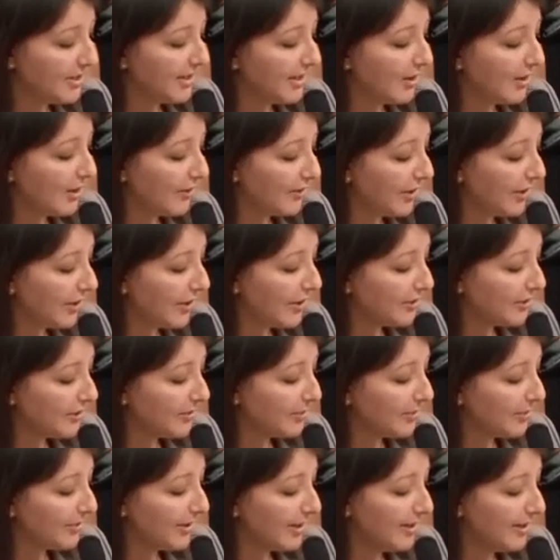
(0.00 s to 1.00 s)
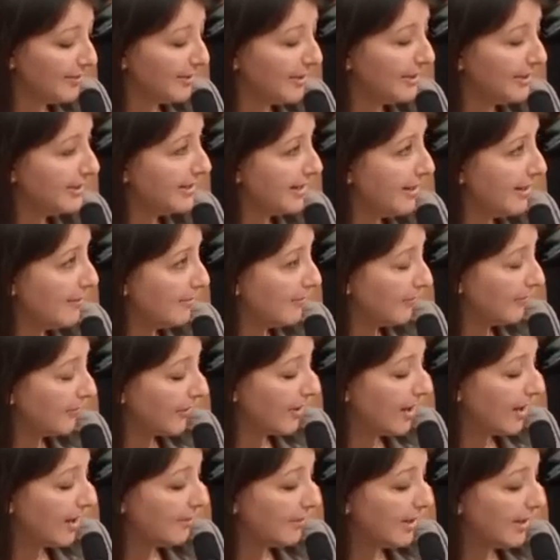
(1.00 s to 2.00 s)
It also prohibits them
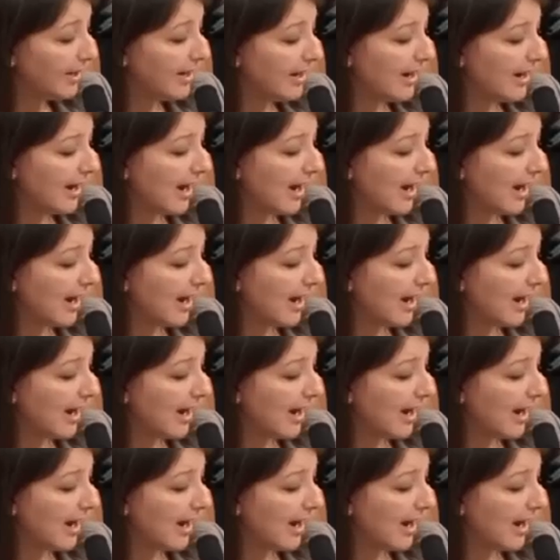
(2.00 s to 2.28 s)
from